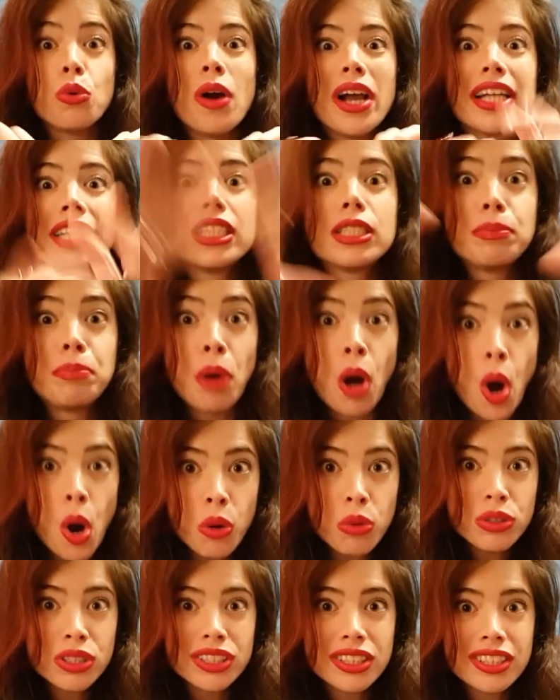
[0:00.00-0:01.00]

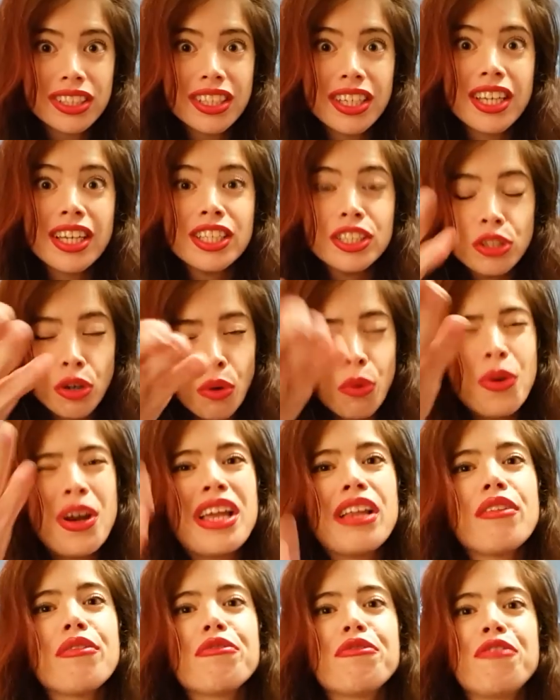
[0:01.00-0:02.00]
expose your real